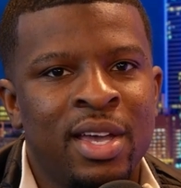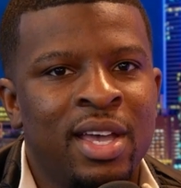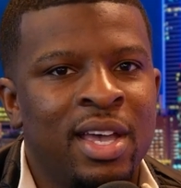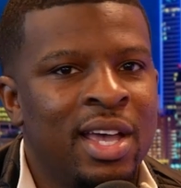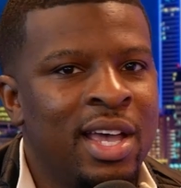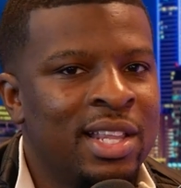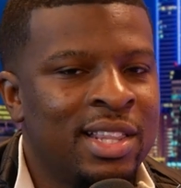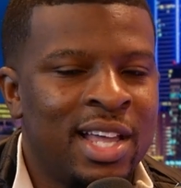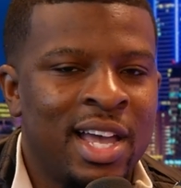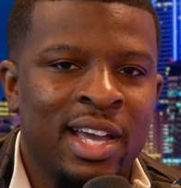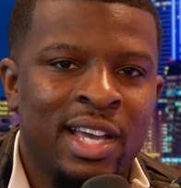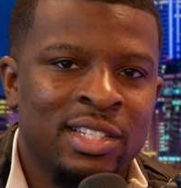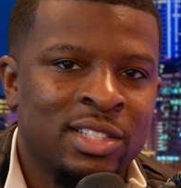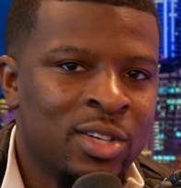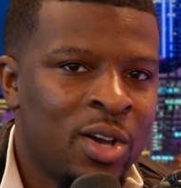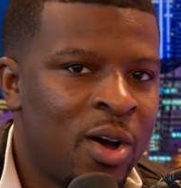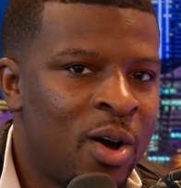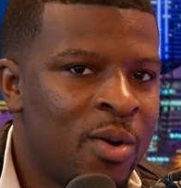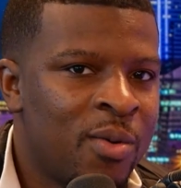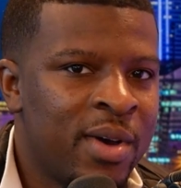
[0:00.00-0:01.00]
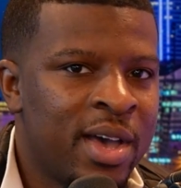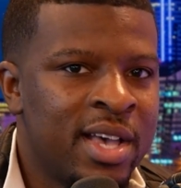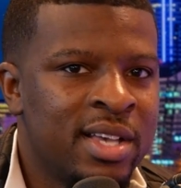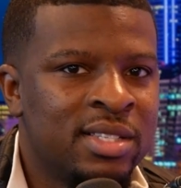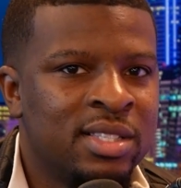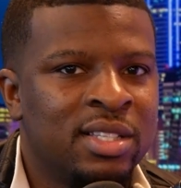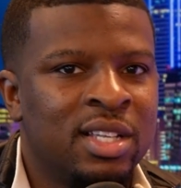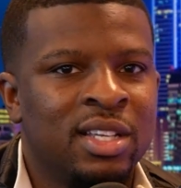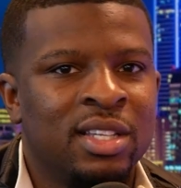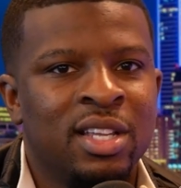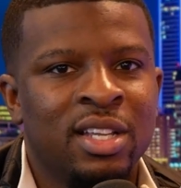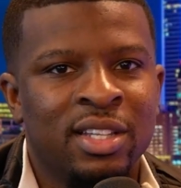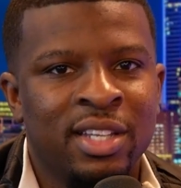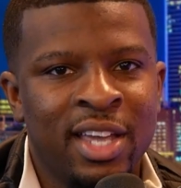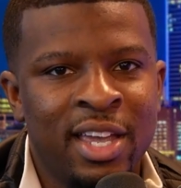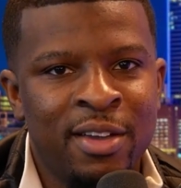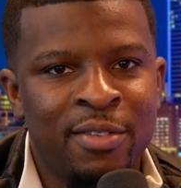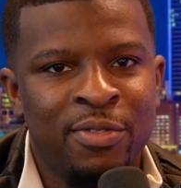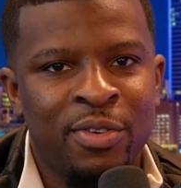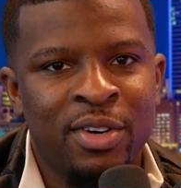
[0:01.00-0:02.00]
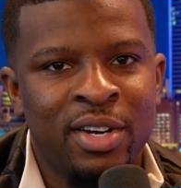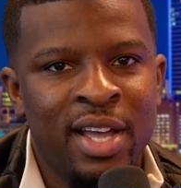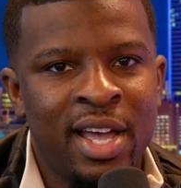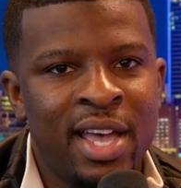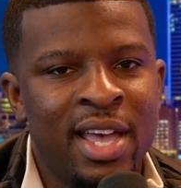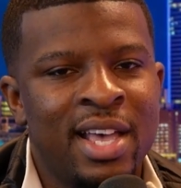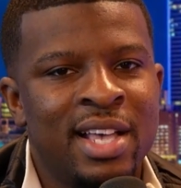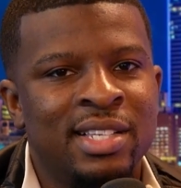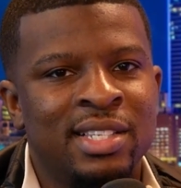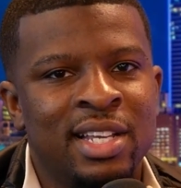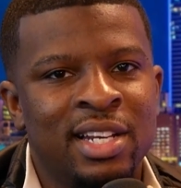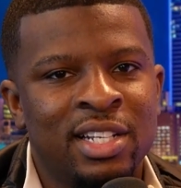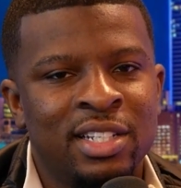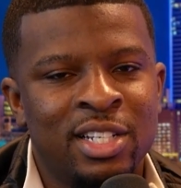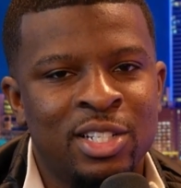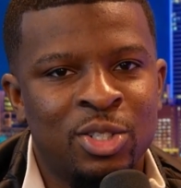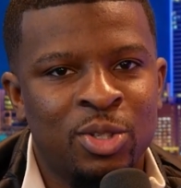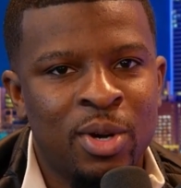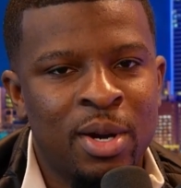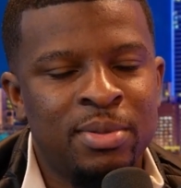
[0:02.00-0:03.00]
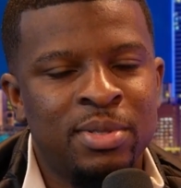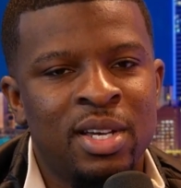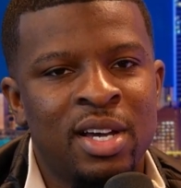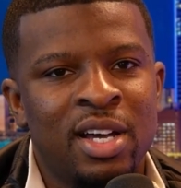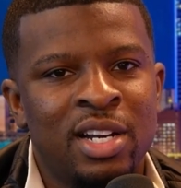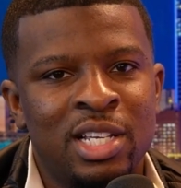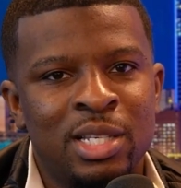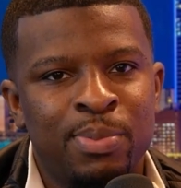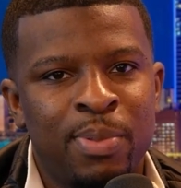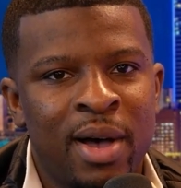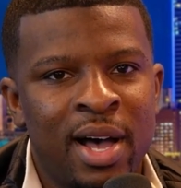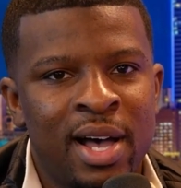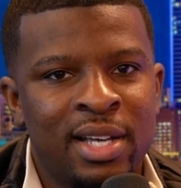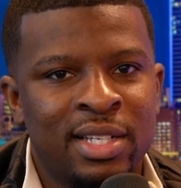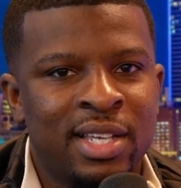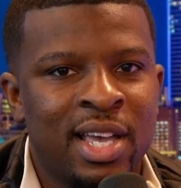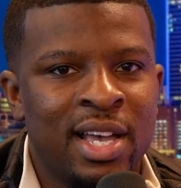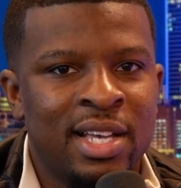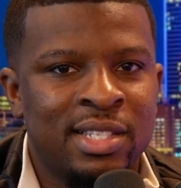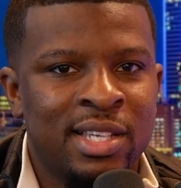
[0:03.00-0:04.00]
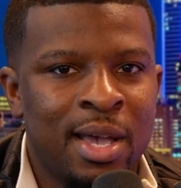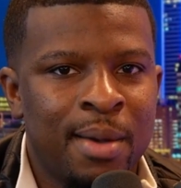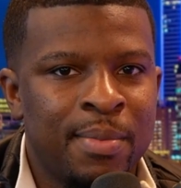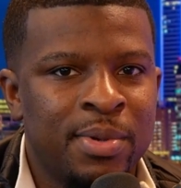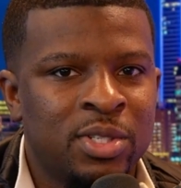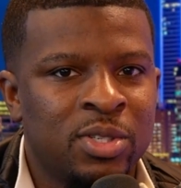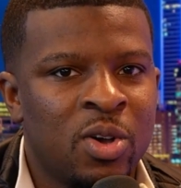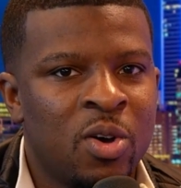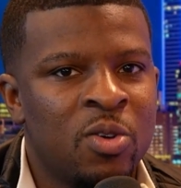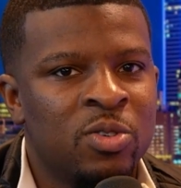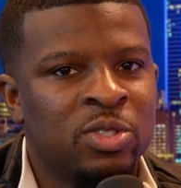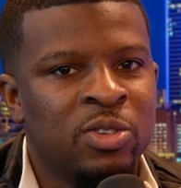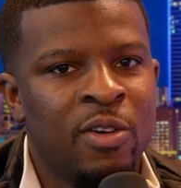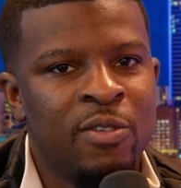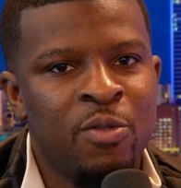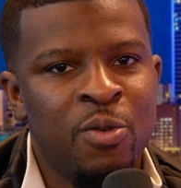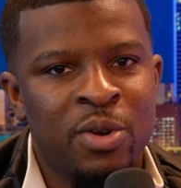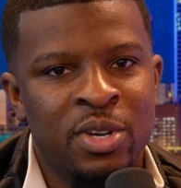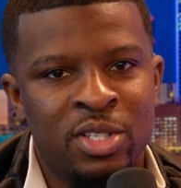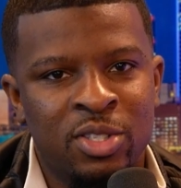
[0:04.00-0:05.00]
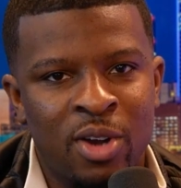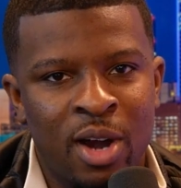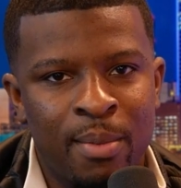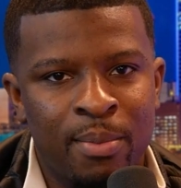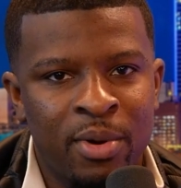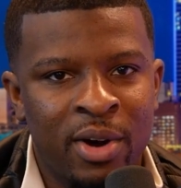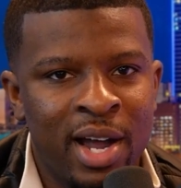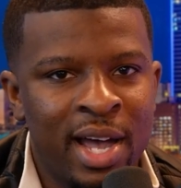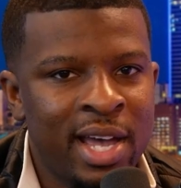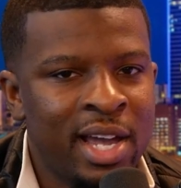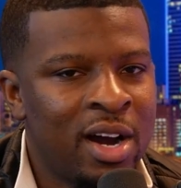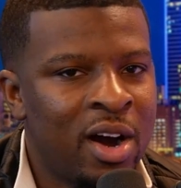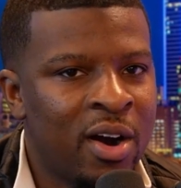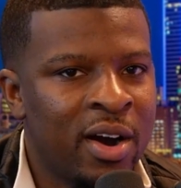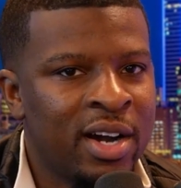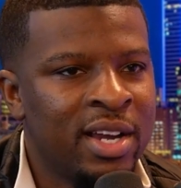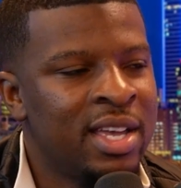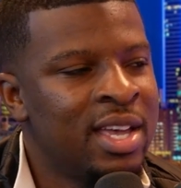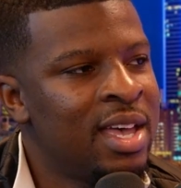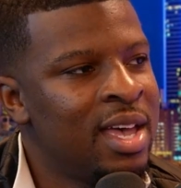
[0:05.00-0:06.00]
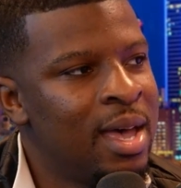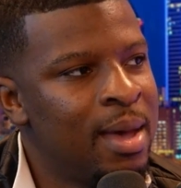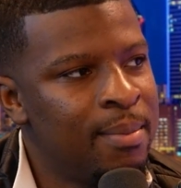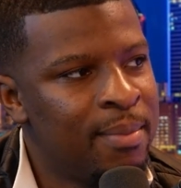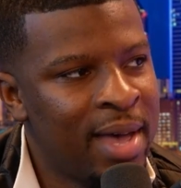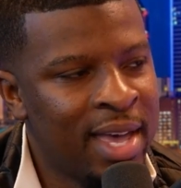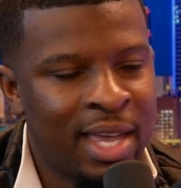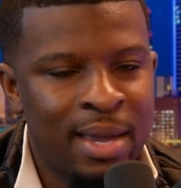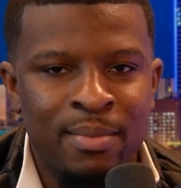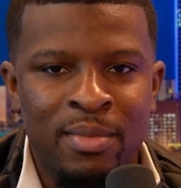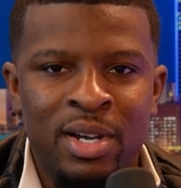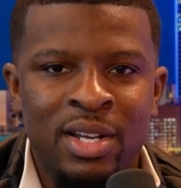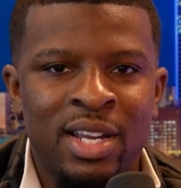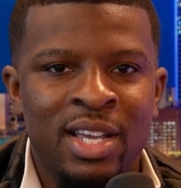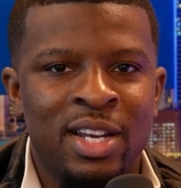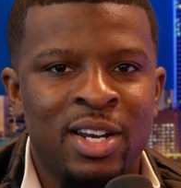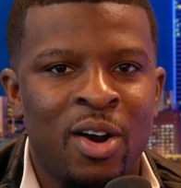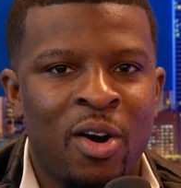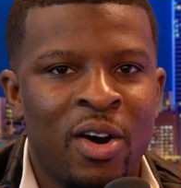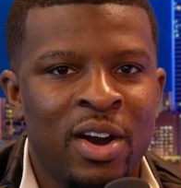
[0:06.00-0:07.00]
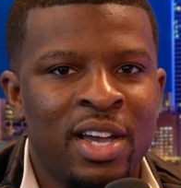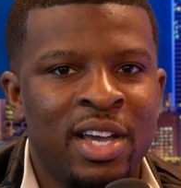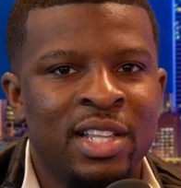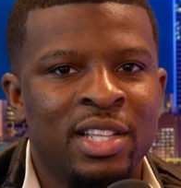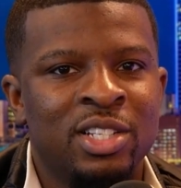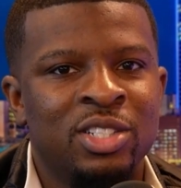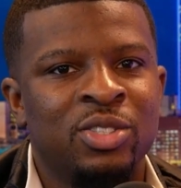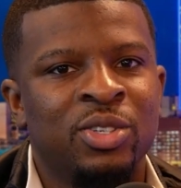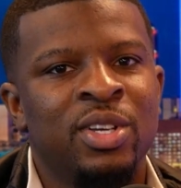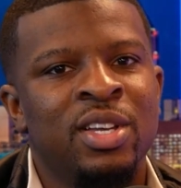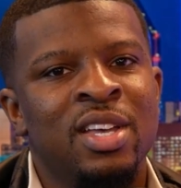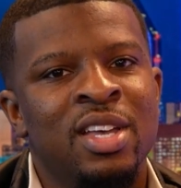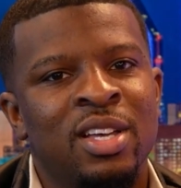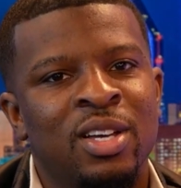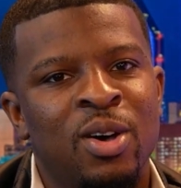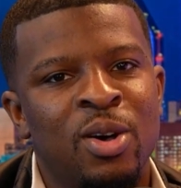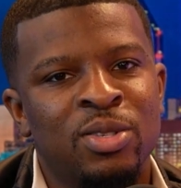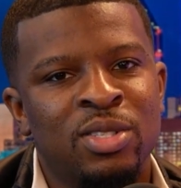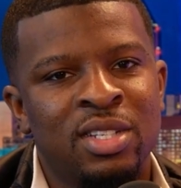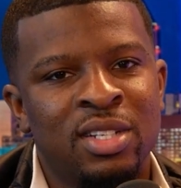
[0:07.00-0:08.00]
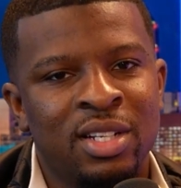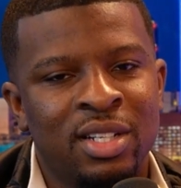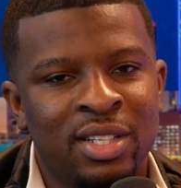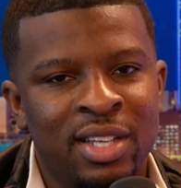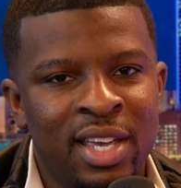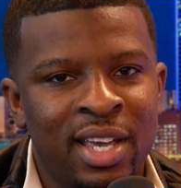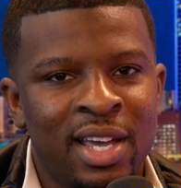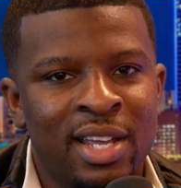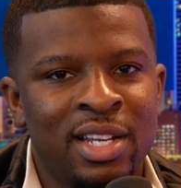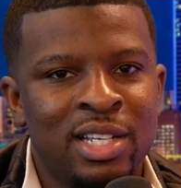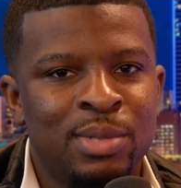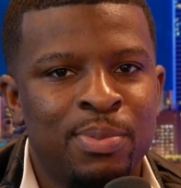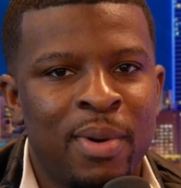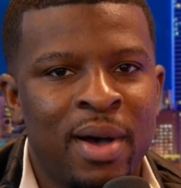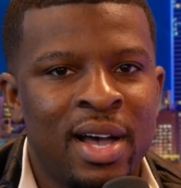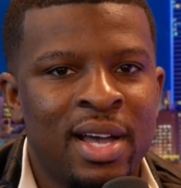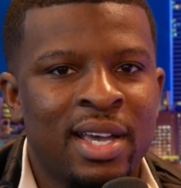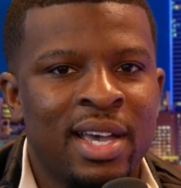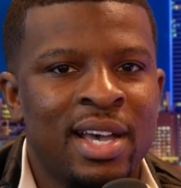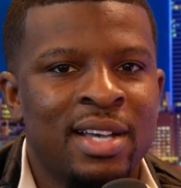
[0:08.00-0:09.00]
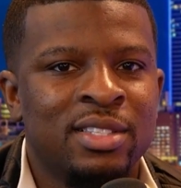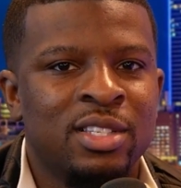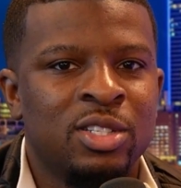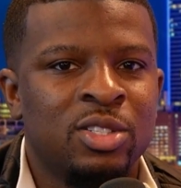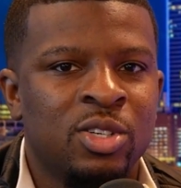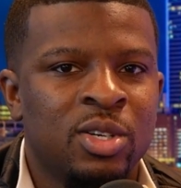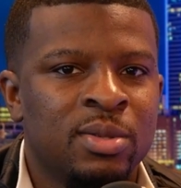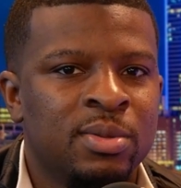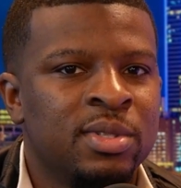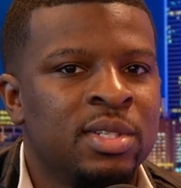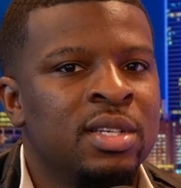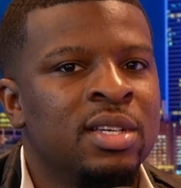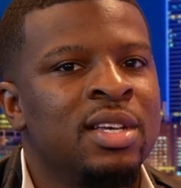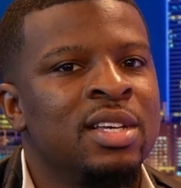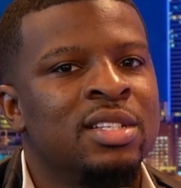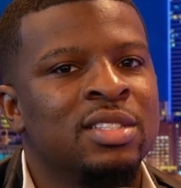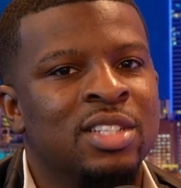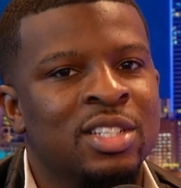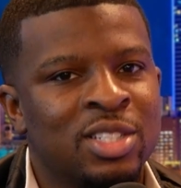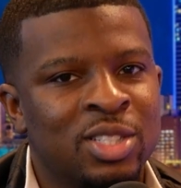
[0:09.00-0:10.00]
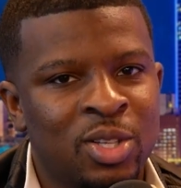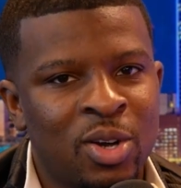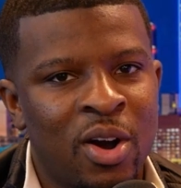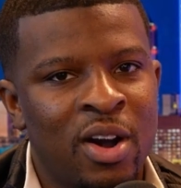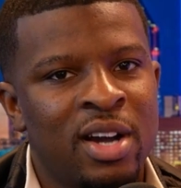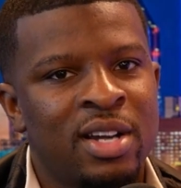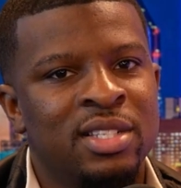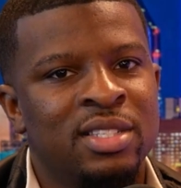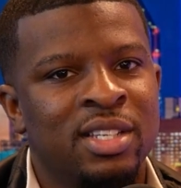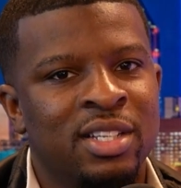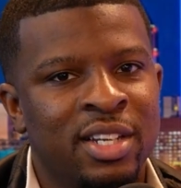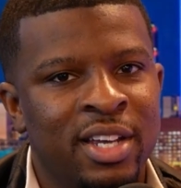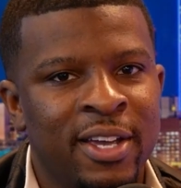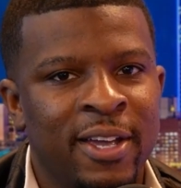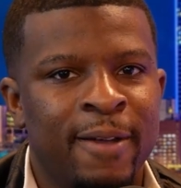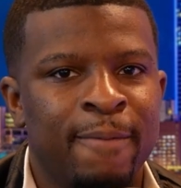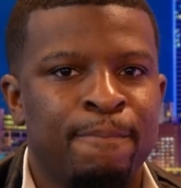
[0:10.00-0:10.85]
And like as always, the link for that is in the description of this podcast episode. So if you want to start buying art and making money in the art industry, go to the link in this podcast description to start today.